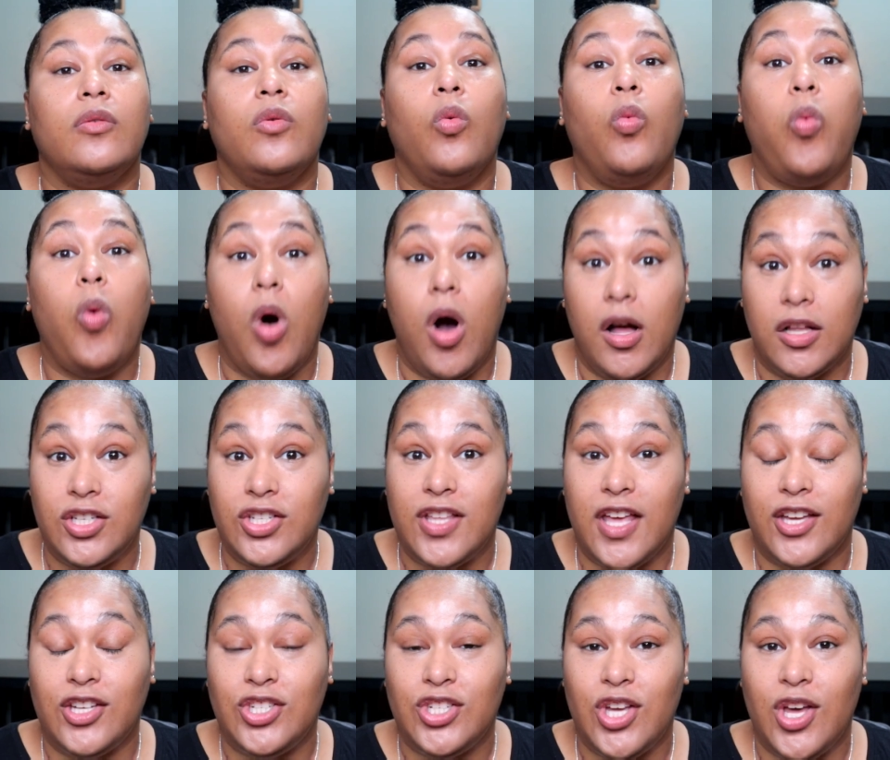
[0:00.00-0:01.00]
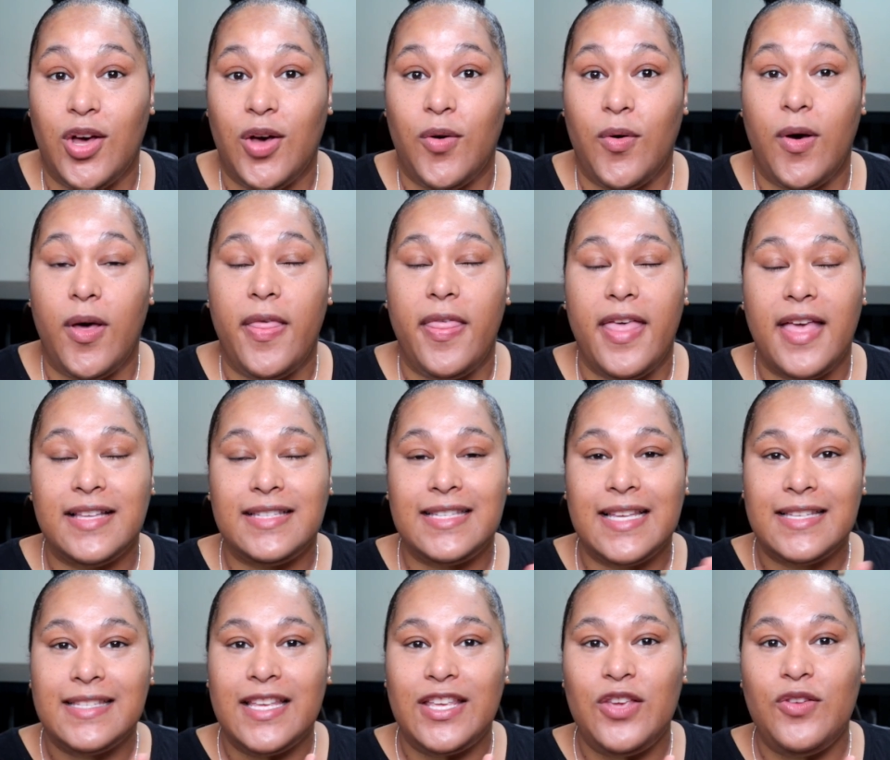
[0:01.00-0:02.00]
Watch that show. It
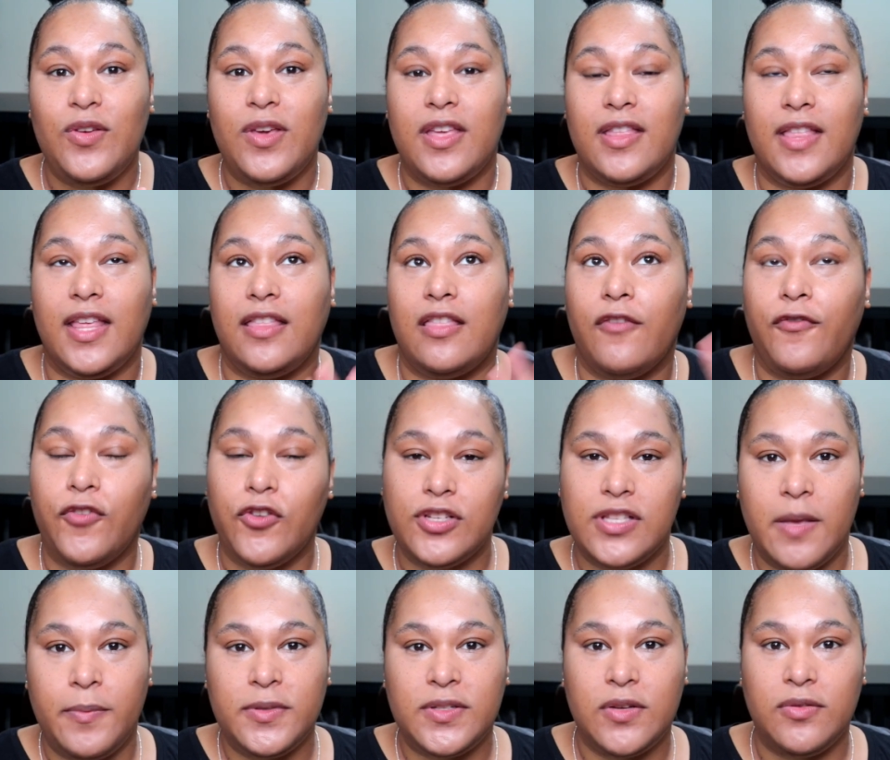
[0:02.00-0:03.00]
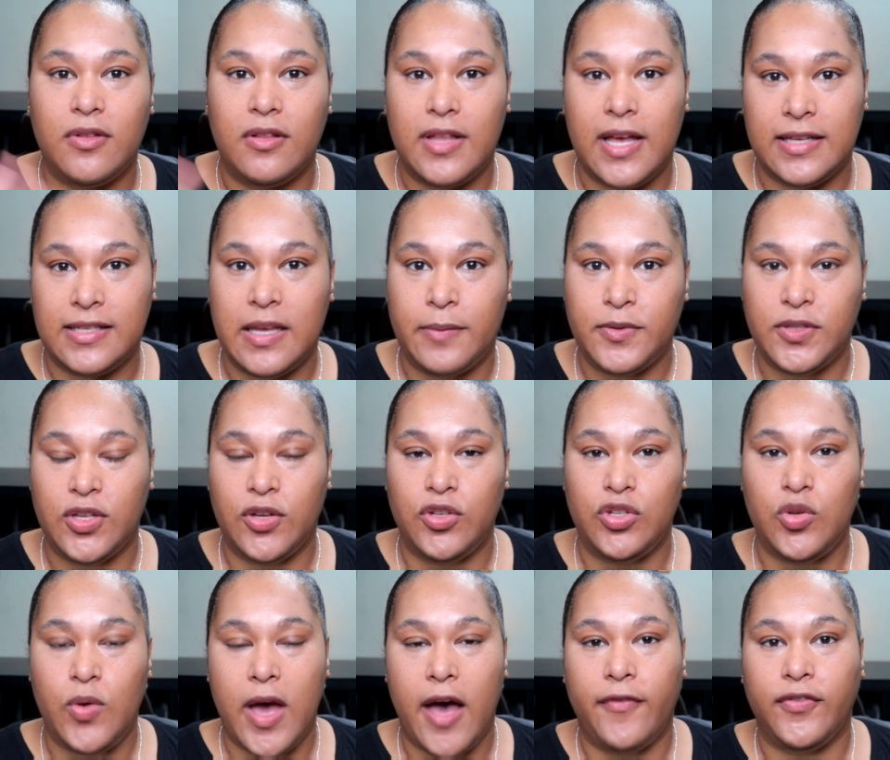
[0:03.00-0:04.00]
says that you can, like, the first episode and the last episode,
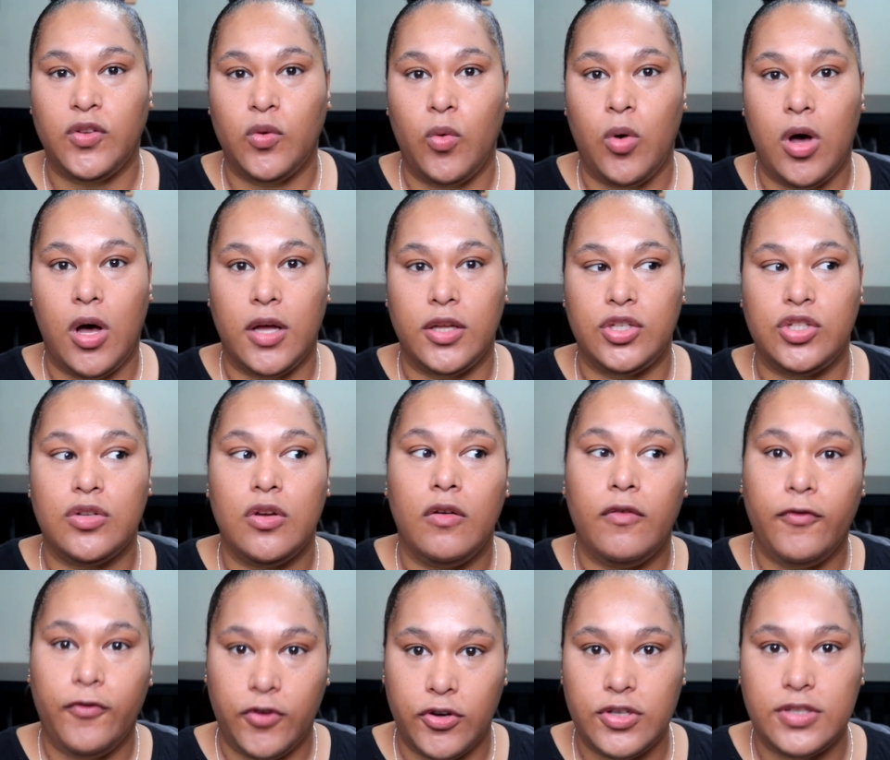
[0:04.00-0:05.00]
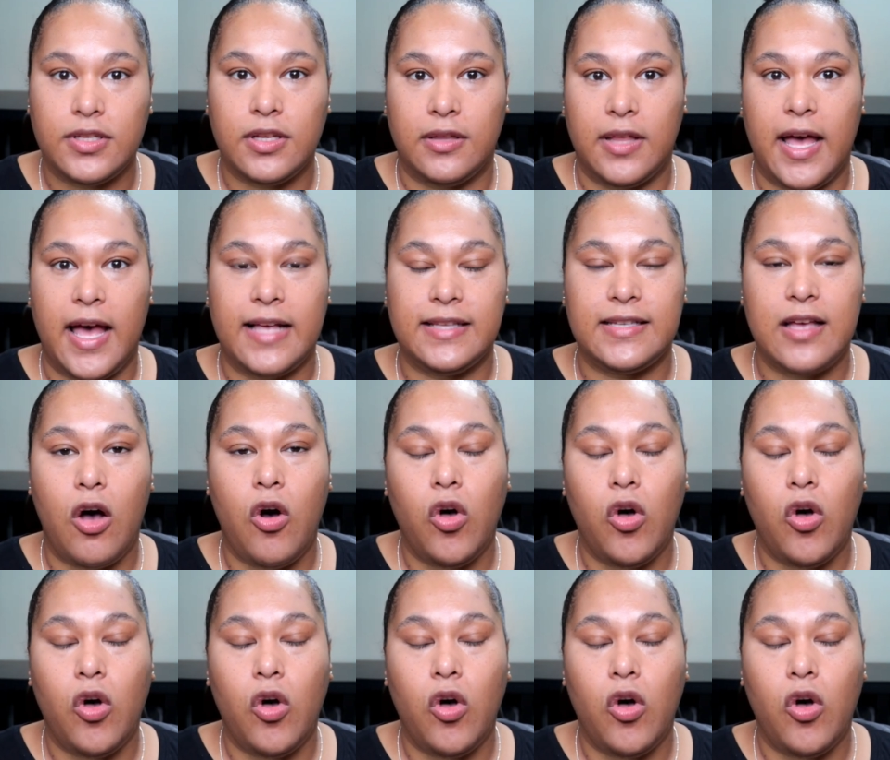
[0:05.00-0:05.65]
you have to watch first and last.